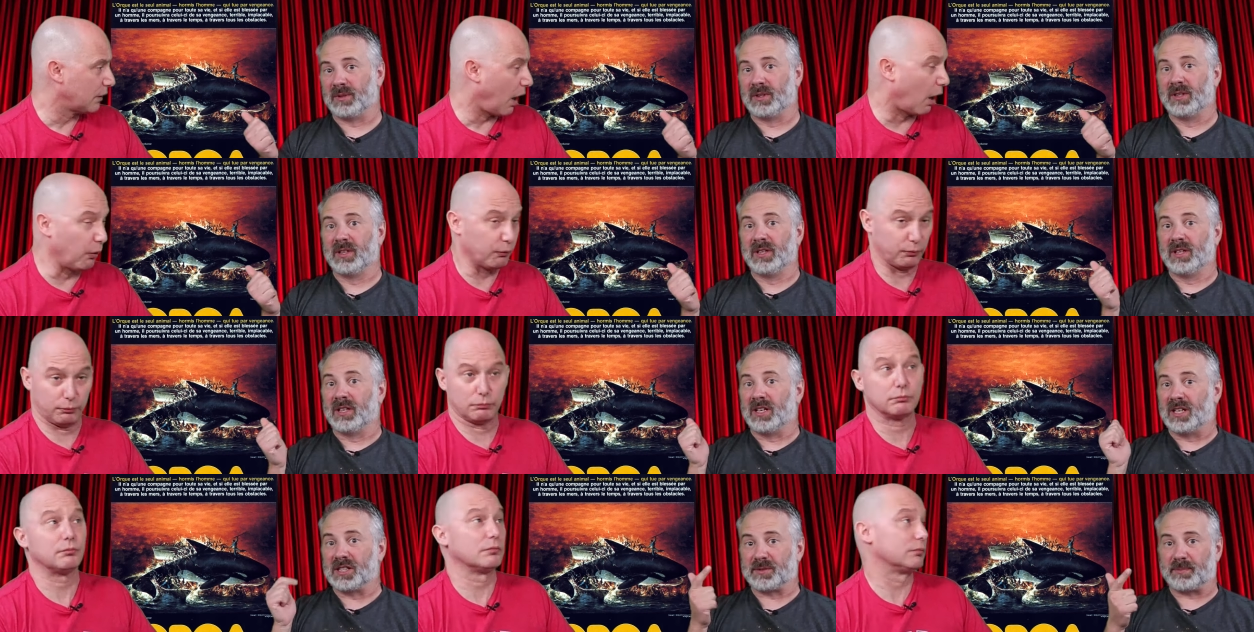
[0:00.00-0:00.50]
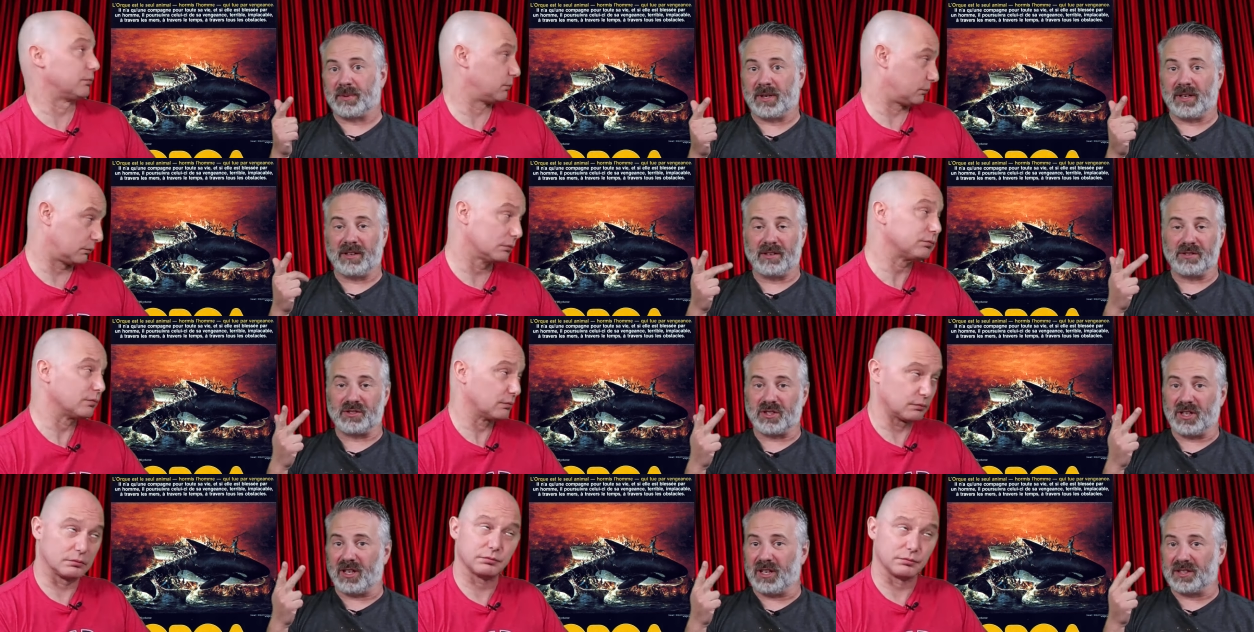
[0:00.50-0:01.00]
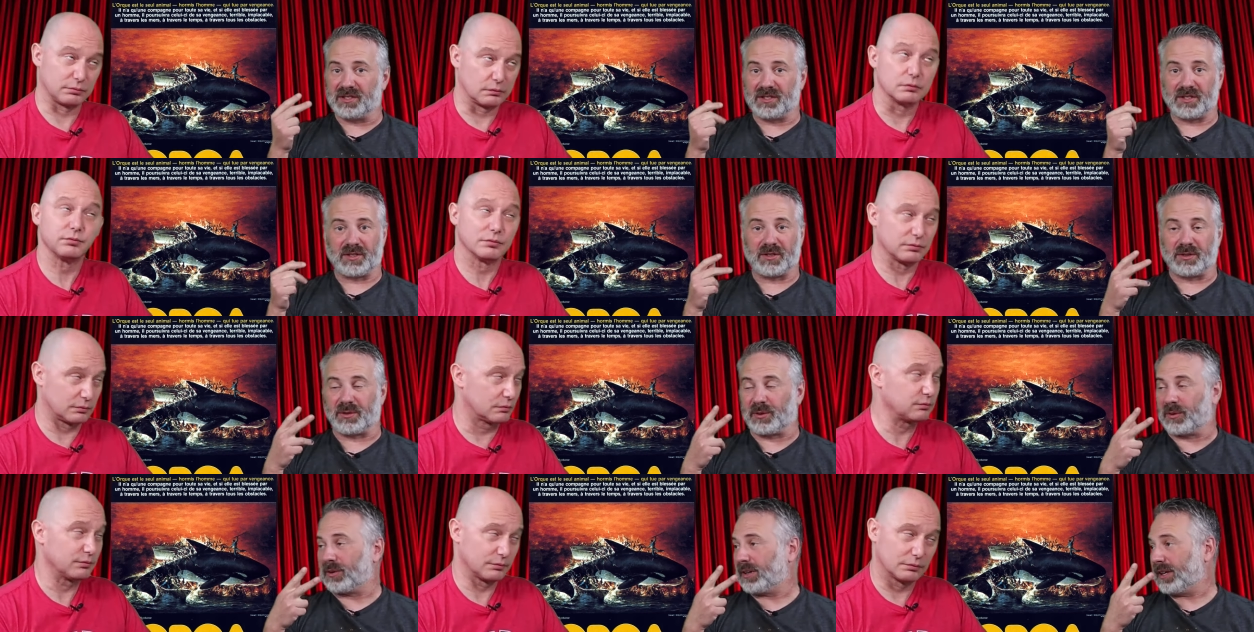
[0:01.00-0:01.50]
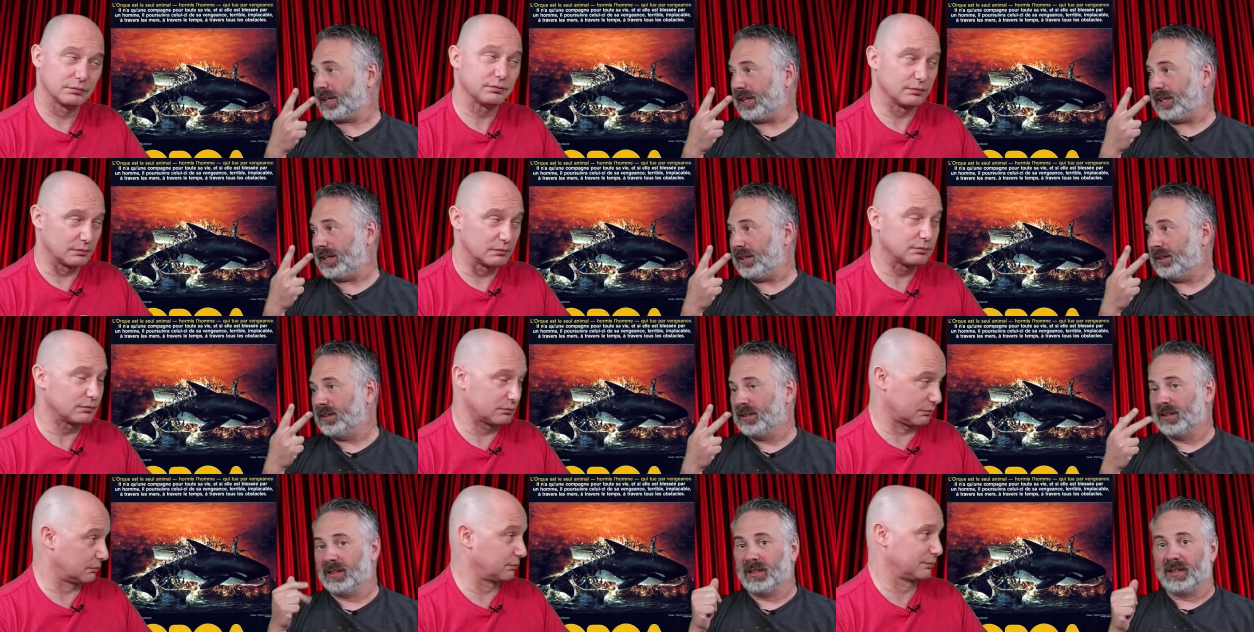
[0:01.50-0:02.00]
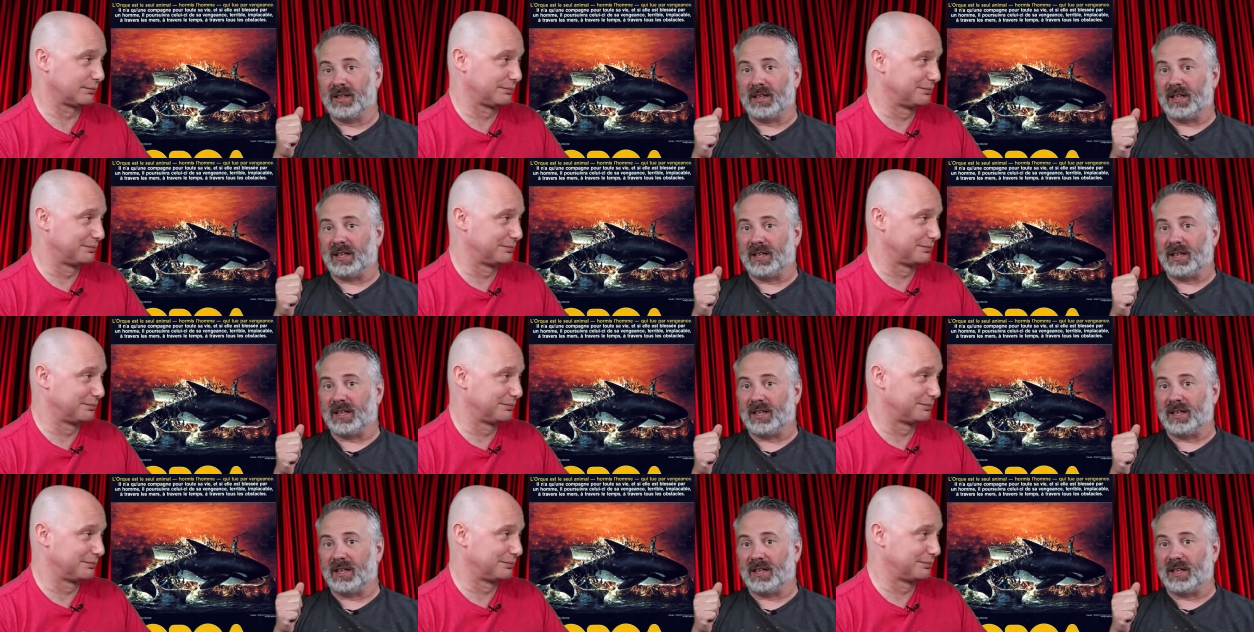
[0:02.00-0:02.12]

Speaker 1: Oh. It's better than Jaws 3.